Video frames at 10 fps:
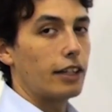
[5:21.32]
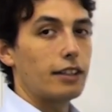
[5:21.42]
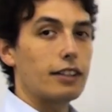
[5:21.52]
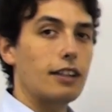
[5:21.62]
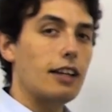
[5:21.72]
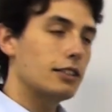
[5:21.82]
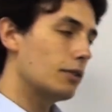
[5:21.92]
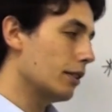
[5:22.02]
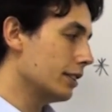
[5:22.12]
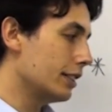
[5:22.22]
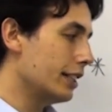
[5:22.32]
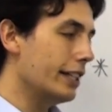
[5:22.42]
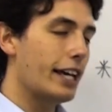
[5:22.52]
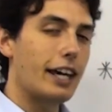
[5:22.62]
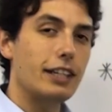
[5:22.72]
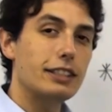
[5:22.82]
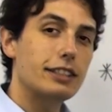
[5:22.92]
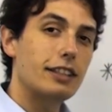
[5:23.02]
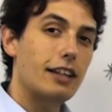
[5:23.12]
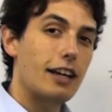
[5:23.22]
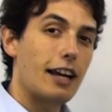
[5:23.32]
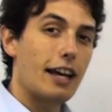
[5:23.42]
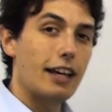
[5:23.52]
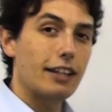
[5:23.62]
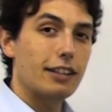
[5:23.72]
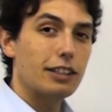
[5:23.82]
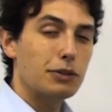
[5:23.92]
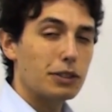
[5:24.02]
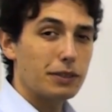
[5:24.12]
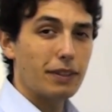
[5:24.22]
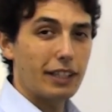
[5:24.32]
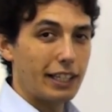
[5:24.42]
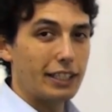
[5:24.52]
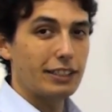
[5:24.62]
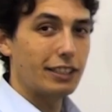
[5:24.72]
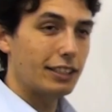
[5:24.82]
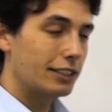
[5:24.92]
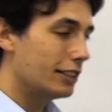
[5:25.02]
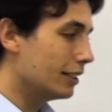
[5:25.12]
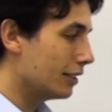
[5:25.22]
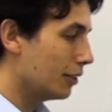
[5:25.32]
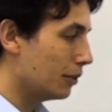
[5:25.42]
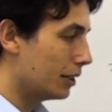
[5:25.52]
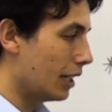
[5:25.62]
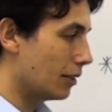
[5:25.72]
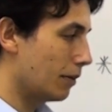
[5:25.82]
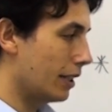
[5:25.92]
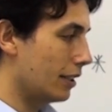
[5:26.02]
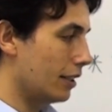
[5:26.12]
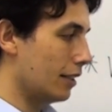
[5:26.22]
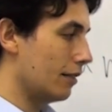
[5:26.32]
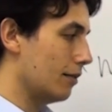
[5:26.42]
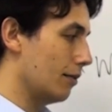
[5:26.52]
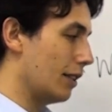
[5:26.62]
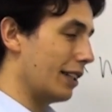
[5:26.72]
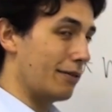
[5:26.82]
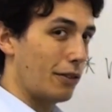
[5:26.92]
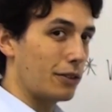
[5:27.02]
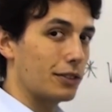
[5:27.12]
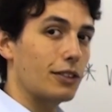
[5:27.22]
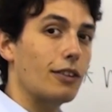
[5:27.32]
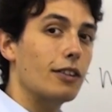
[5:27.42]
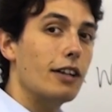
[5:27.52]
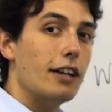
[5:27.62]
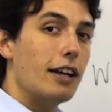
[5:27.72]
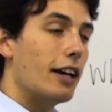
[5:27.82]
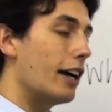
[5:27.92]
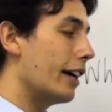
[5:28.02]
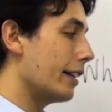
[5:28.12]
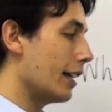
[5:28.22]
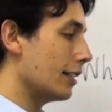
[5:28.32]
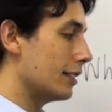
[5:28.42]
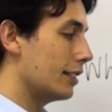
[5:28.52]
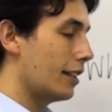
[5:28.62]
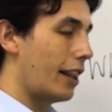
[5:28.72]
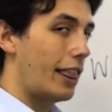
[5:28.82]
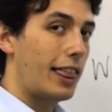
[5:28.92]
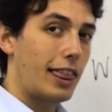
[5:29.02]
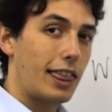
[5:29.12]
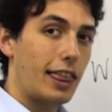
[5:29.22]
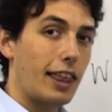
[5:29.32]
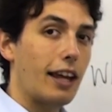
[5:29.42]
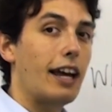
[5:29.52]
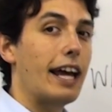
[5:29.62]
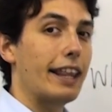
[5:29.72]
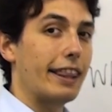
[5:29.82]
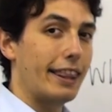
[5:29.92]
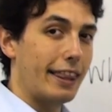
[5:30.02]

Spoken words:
Okay, the last one is TH, and this one's fairly easy. There's just two sounds we need to really focus on, and that's th and